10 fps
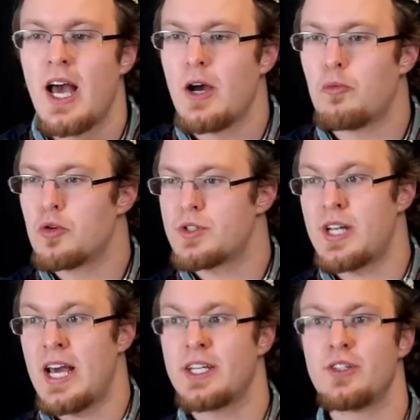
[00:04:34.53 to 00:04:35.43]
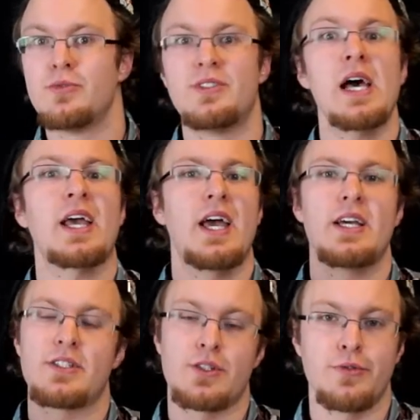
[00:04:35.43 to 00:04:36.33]
it would take you
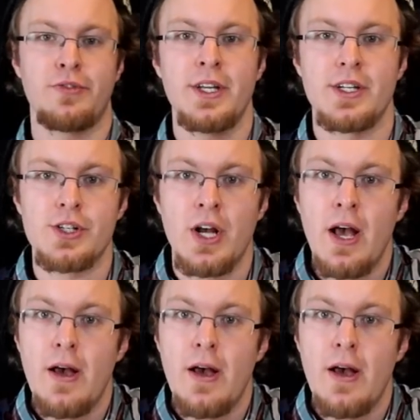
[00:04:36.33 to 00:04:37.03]
decades to finish,